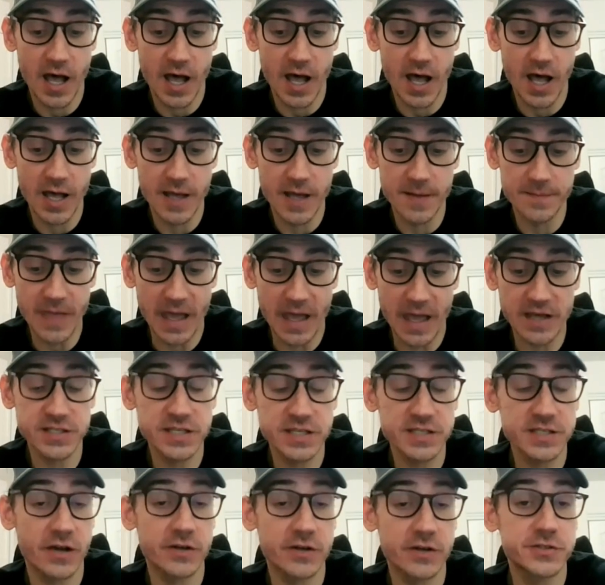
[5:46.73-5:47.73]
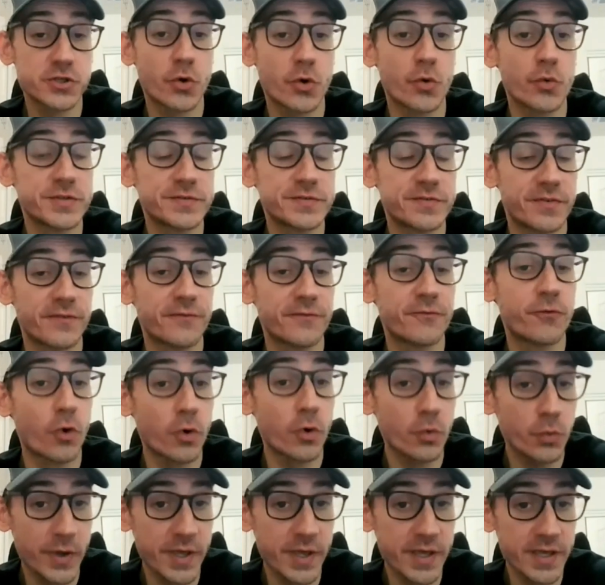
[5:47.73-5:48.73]
Uh, actually, uh, so it was for
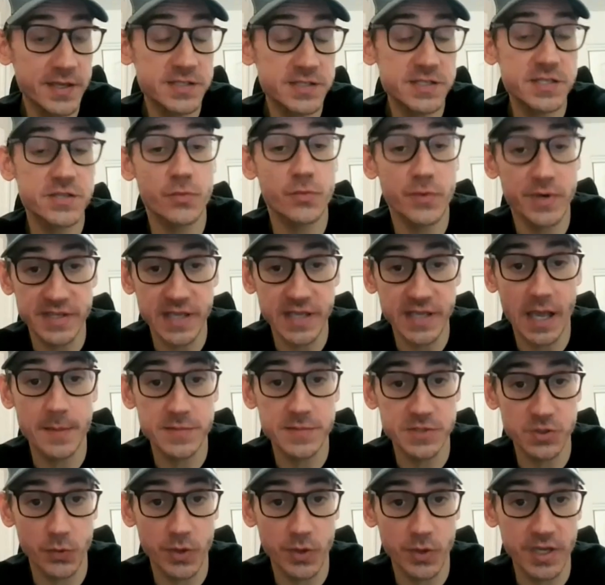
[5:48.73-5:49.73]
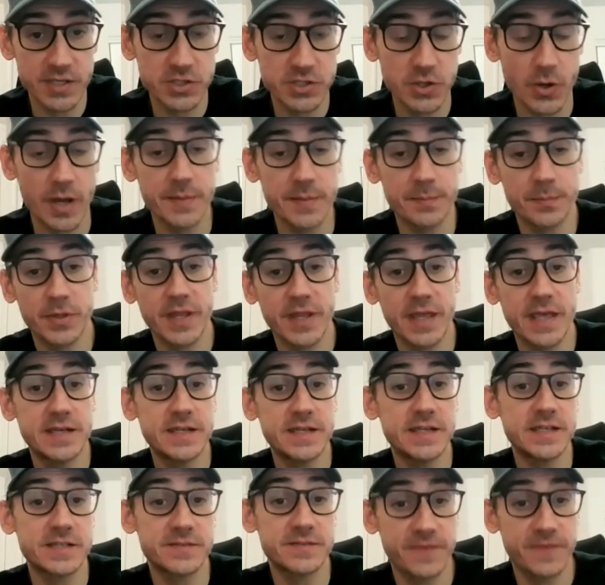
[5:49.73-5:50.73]
four weeks, three times a week. So I
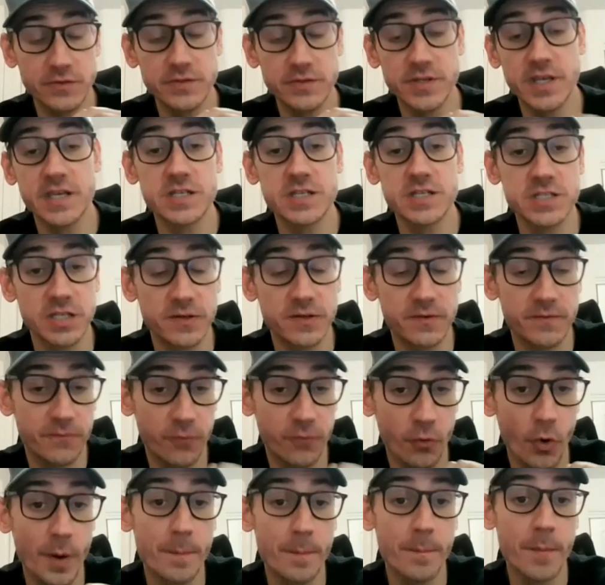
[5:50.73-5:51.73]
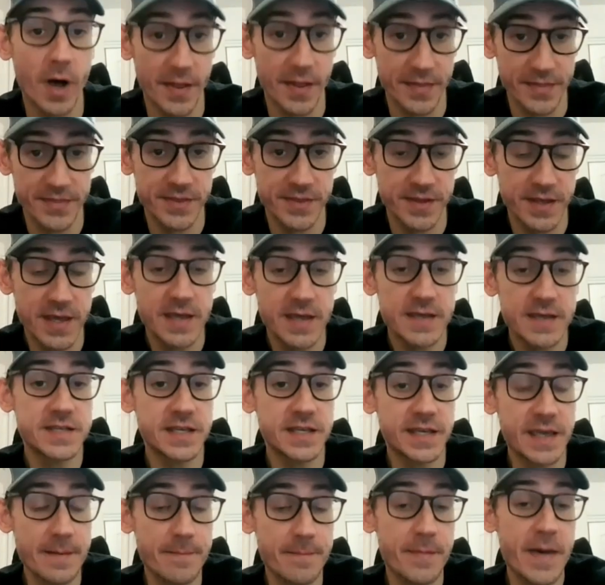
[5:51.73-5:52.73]
planned this foundation for a month
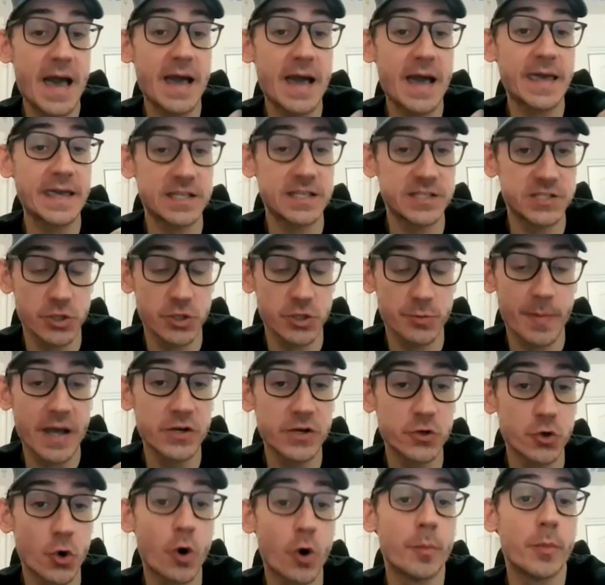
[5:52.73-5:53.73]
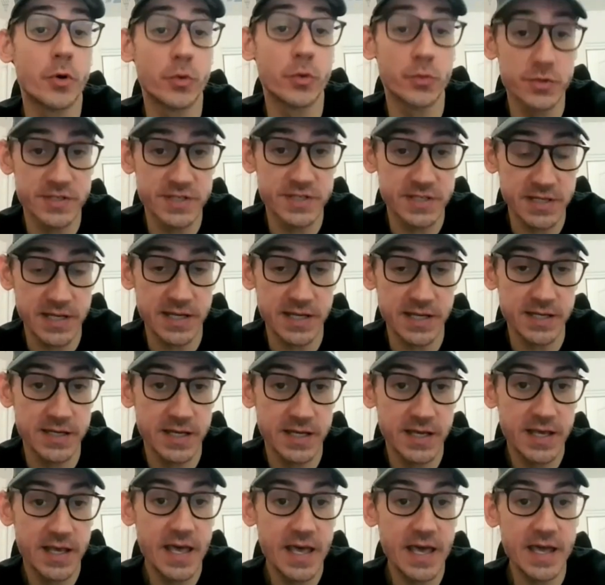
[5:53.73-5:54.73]
to get back into my normal
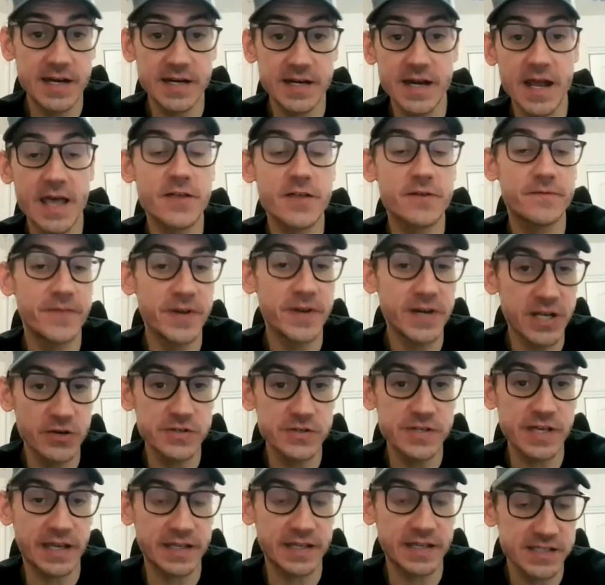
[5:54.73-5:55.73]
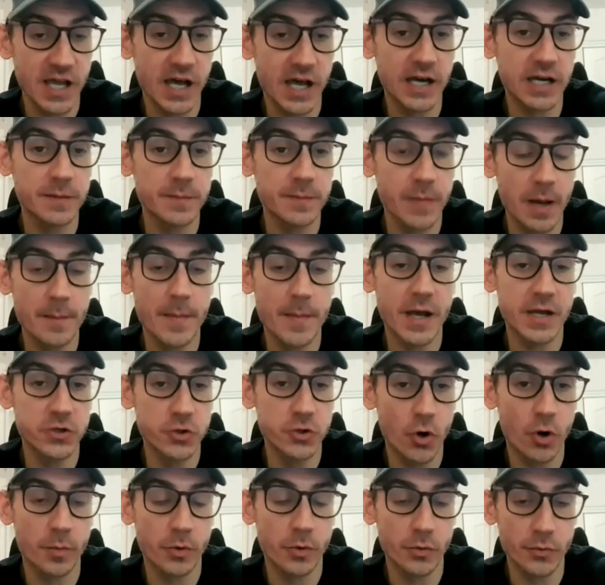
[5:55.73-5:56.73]
routine. And in other videos, I can talk about my
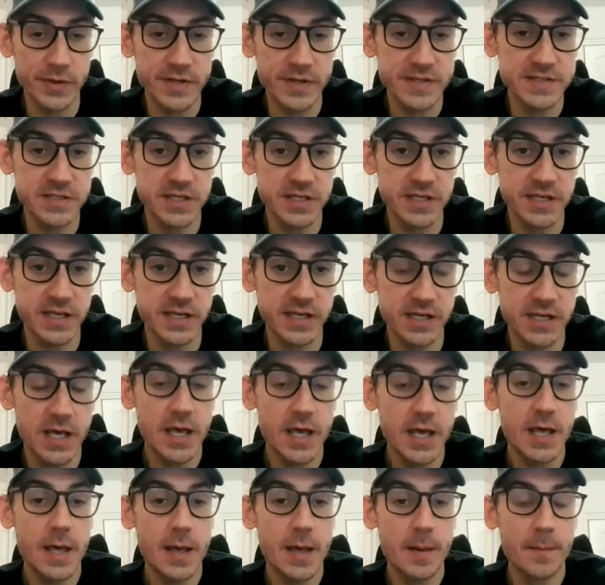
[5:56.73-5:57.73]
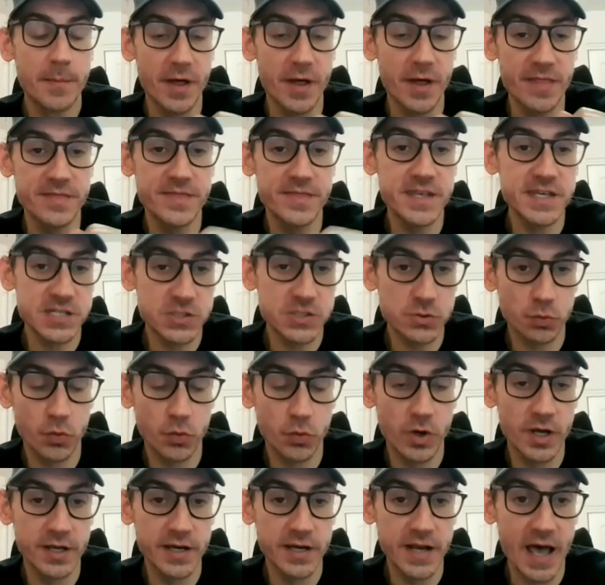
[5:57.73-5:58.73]
normal routine. But this
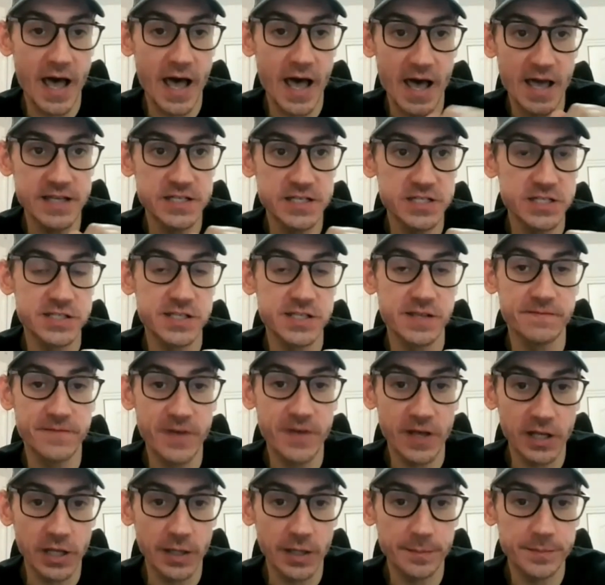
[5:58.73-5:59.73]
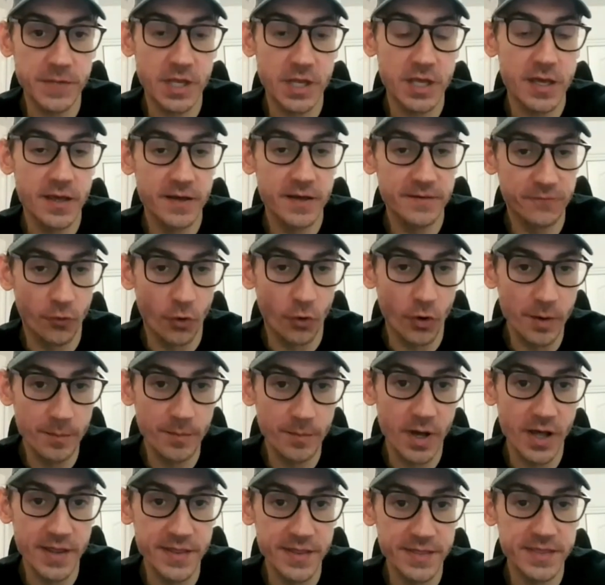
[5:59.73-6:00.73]
one, I just developed for a
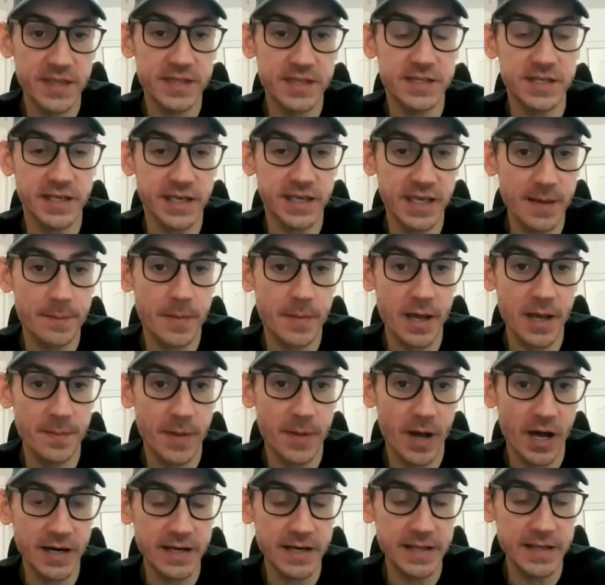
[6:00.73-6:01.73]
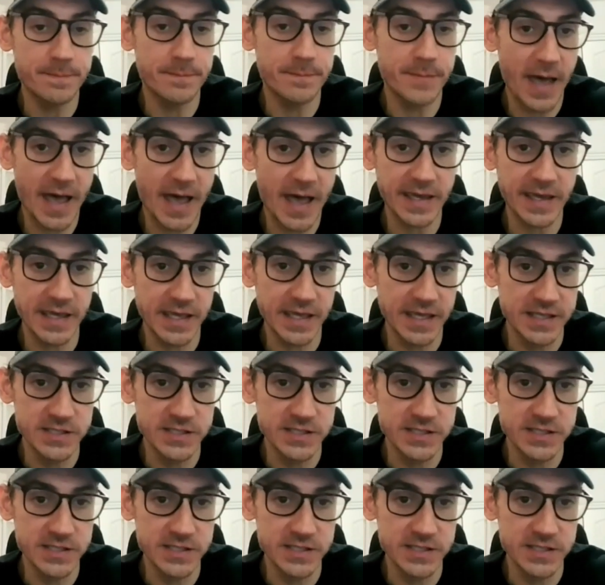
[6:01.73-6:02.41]
month to get my body back